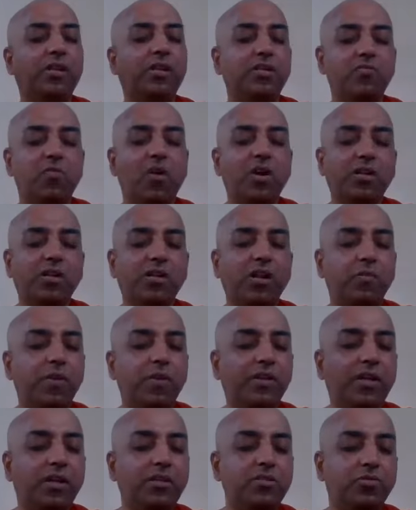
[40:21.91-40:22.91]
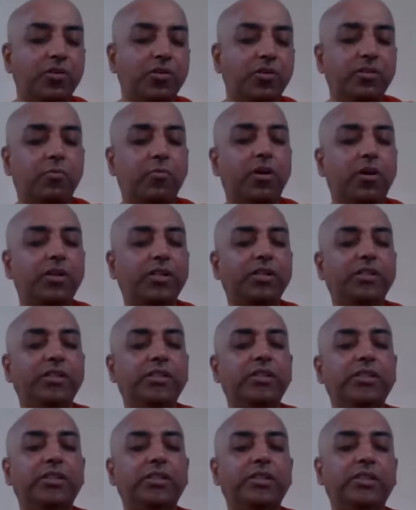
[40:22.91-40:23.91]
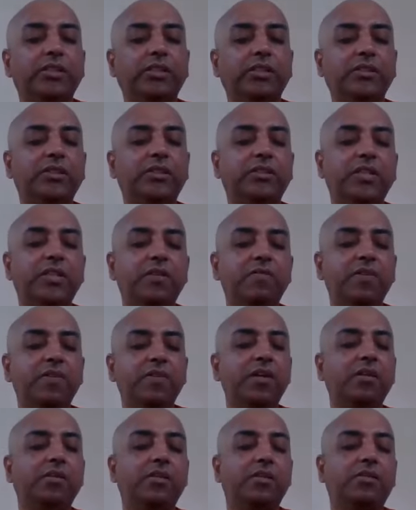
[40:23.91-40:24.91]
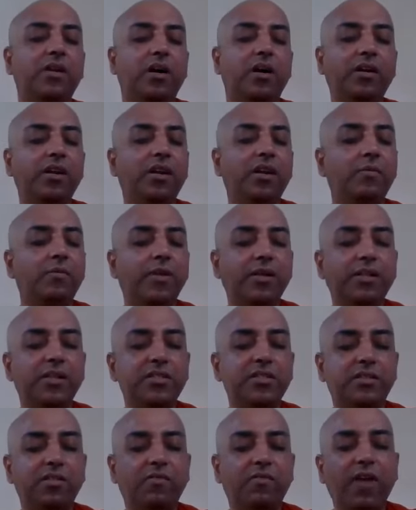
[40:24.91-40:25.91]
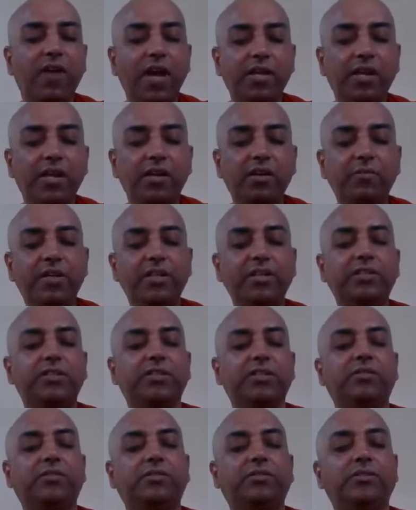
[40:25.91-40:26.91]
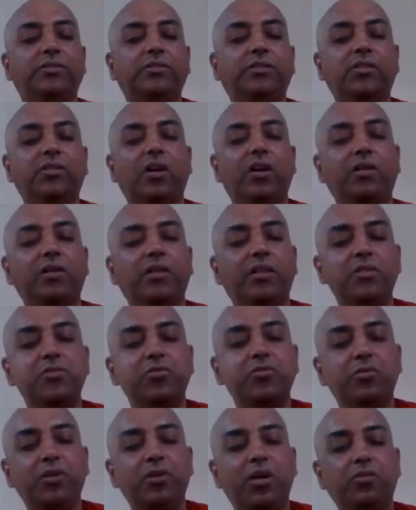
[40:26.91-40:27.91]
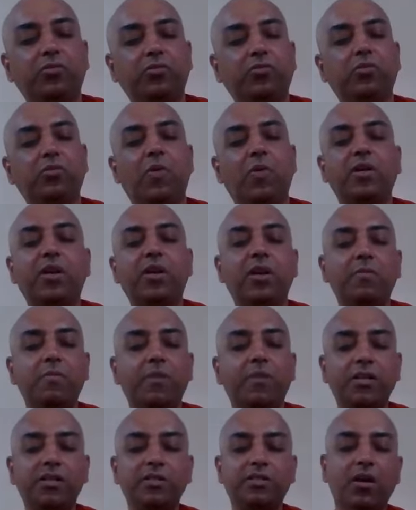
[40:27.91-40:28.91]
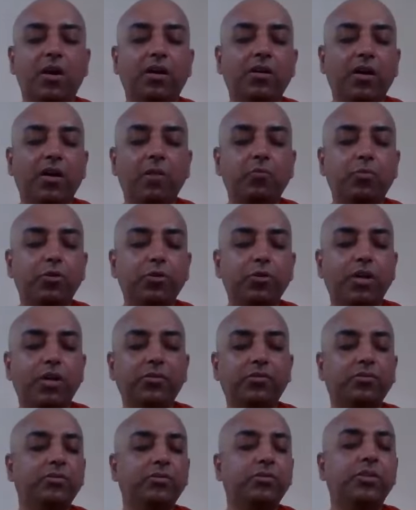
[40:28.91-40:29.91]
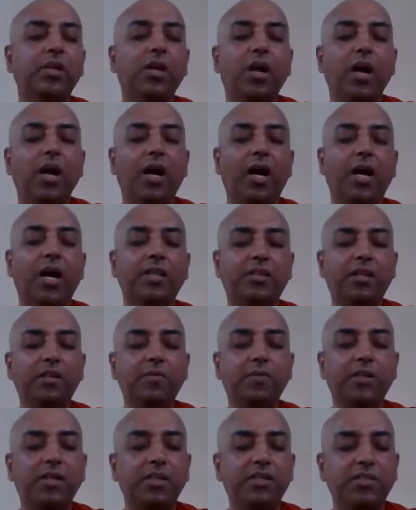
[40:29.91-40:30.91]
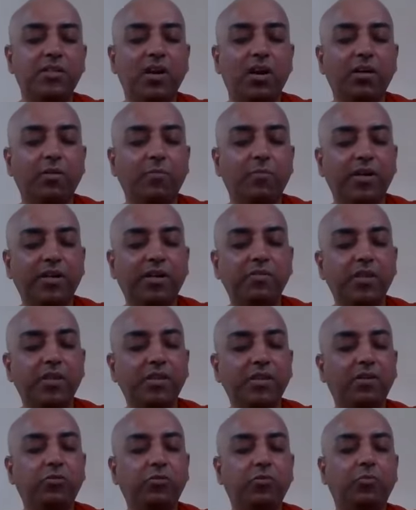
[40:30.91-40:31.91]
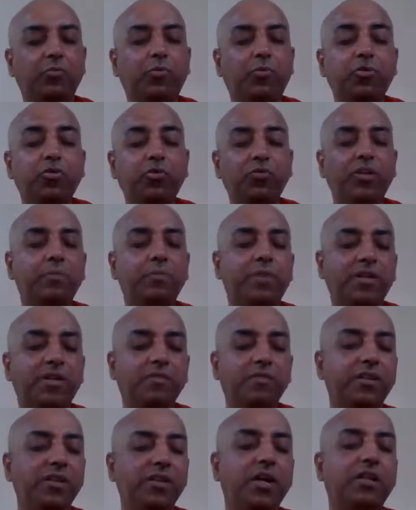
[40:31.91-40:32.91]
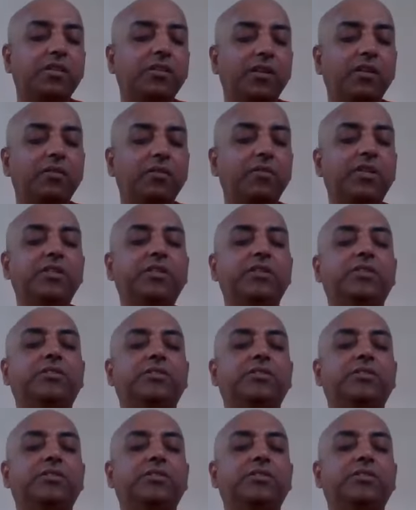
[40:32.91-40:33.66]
There is water element also in the body. In the same way, the third element is the fire element. It's called Tejo Dhatu. Water element is called Apo Dhatu. Earth element is called Patavi Dhatu. Prithvi, Patavi, Earth element.